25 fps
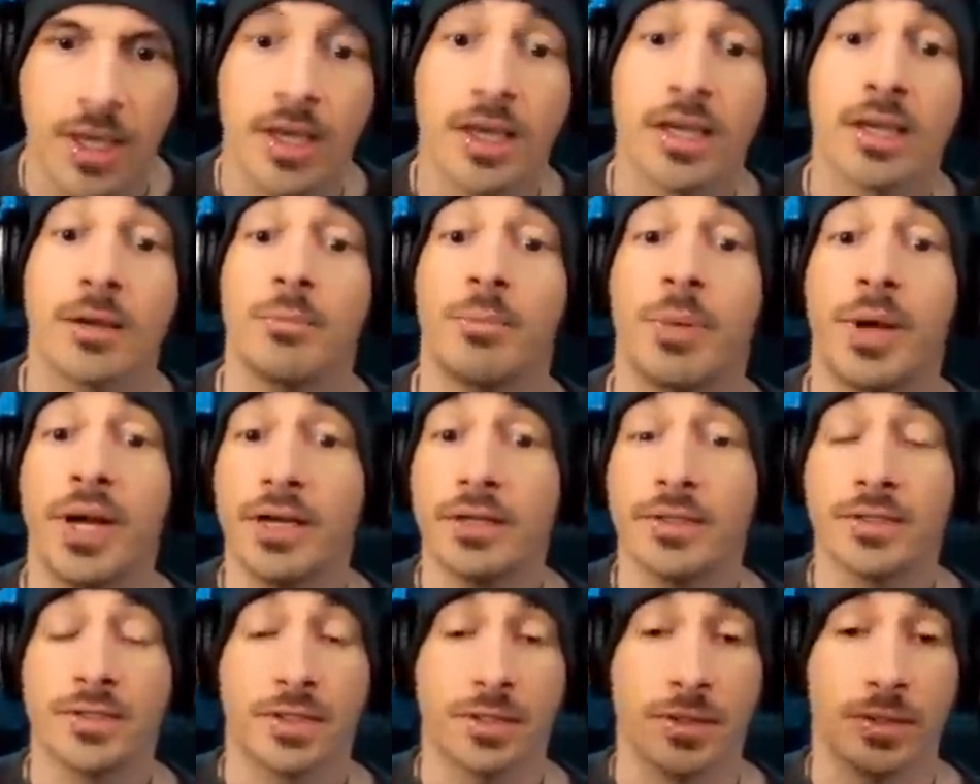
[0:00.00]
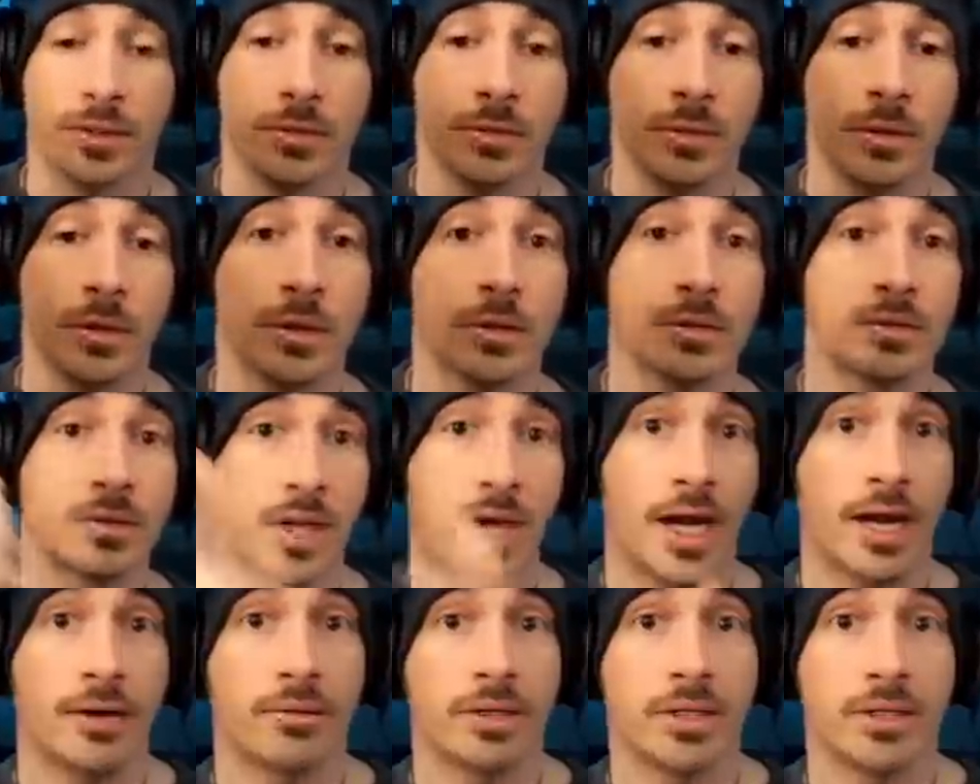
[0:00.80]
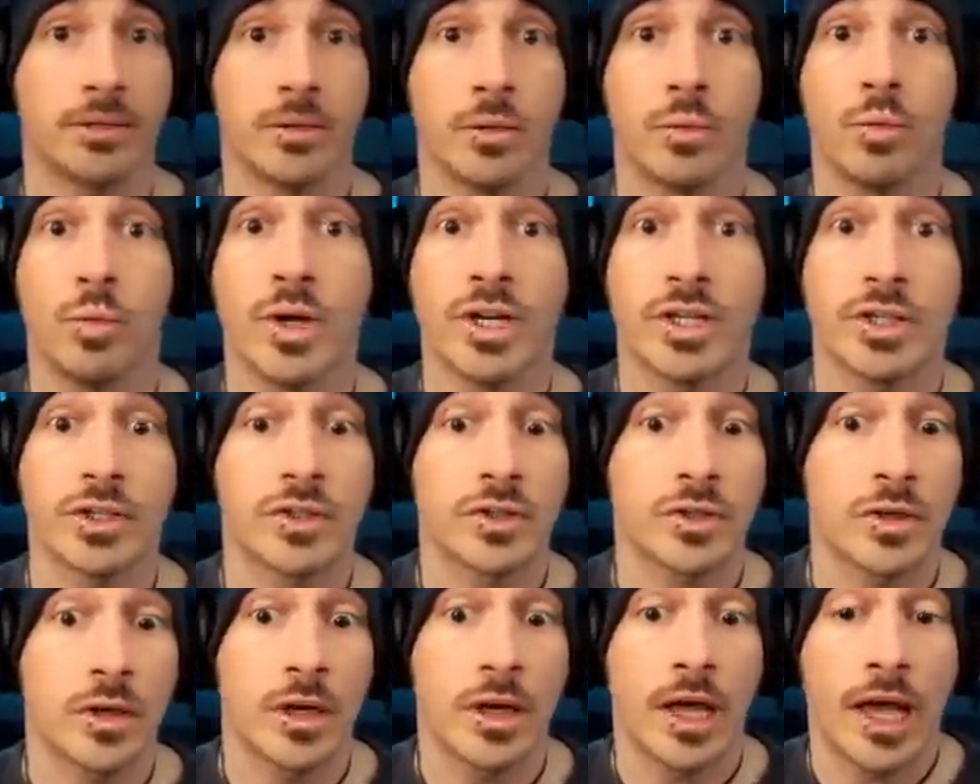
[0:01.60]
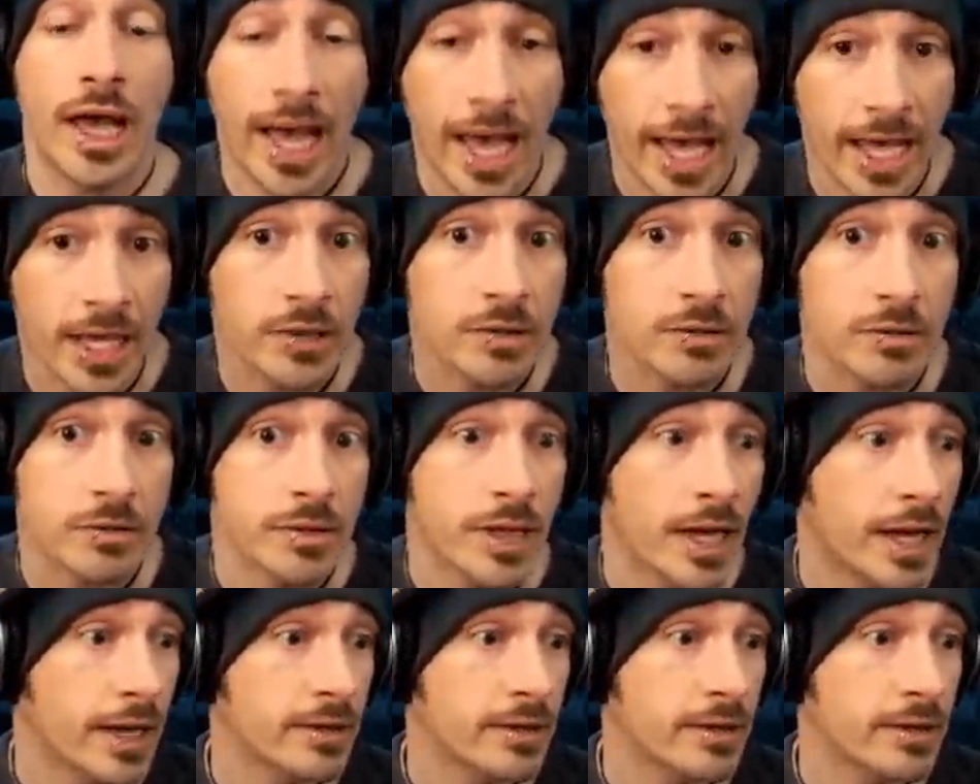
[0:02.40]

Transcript: Compared to Tyron, which actually,